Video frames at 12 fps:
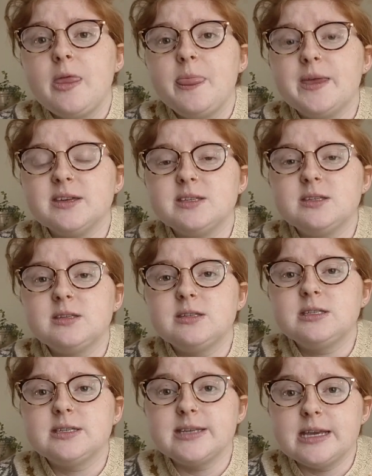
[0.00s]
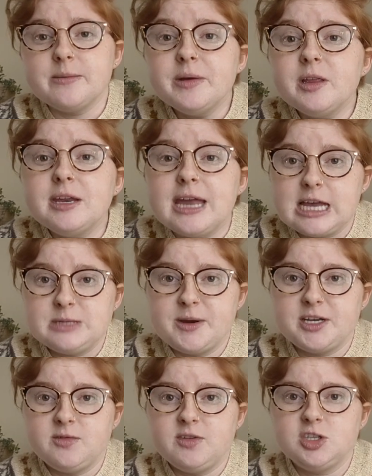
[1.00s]
the sustainability
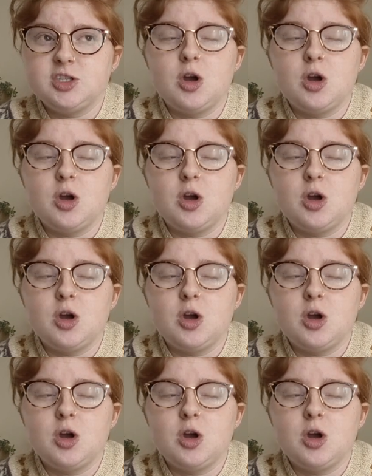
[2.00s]
aspect of it.